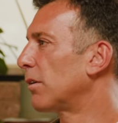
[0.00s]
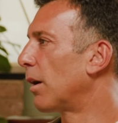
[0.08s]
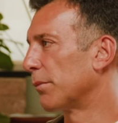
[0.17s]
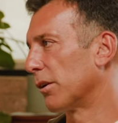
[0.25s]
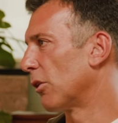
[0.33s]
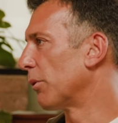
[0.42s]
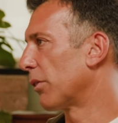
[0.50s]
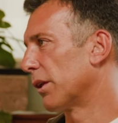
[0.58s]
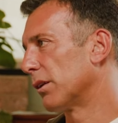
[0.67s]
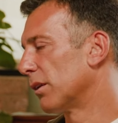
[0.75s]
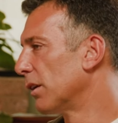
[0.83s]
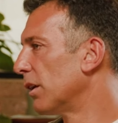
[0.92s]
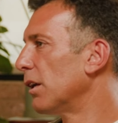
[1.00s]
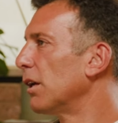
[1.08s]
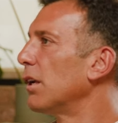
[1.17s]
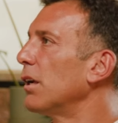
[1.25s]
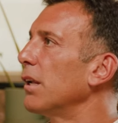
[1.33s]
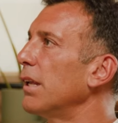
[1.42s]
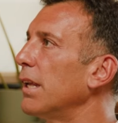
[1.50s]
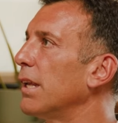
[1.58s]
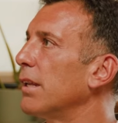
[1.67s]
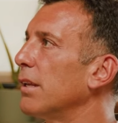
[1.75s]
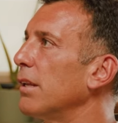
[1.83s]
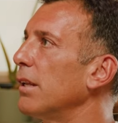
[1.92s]
I'm gonna go with it.
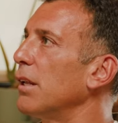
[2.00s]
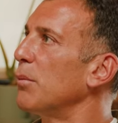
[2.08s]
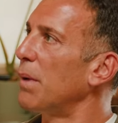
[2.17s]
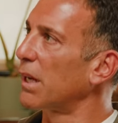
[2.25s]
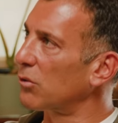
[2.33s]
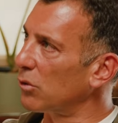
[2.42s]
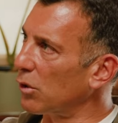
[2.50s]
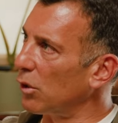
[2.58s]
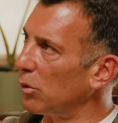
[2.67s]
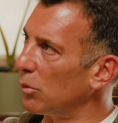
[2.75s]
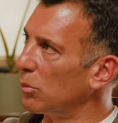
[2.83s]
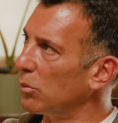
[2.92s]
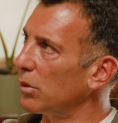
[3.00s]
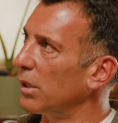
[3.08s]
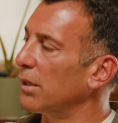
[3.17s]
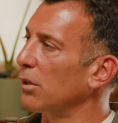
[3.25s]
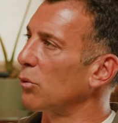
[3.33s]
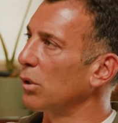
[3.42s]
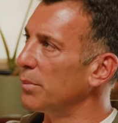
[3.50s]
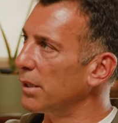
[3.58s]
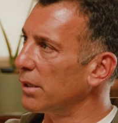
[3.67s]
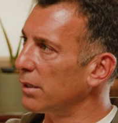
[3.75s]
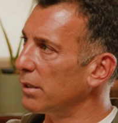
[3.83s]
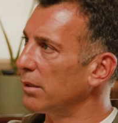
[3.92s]
In Mexico, in the
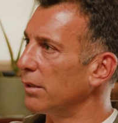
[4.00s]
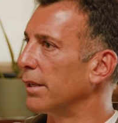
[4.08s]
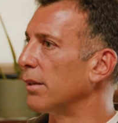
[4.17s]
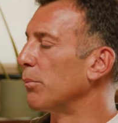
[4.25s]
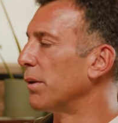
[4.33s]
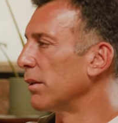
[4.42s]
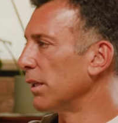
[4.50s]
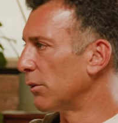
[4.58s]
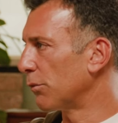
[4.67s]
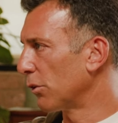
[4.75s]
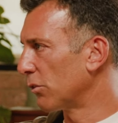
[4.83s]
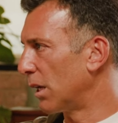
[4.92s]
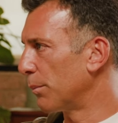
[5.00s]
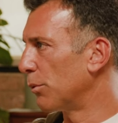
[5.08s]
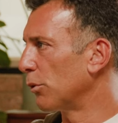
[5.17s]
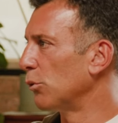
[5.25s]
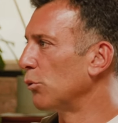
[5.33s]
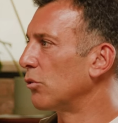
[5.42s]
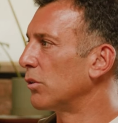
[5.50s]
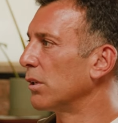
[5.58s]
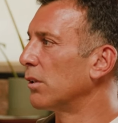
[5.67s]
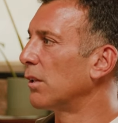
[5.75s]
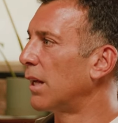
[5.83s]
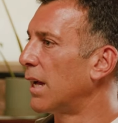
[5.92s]
Caribbean, in the Middle East, for example, you
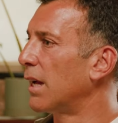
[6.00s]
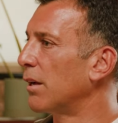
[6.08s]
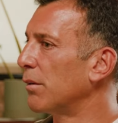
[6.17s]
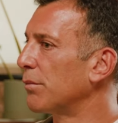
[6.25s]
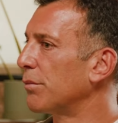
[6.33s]
still have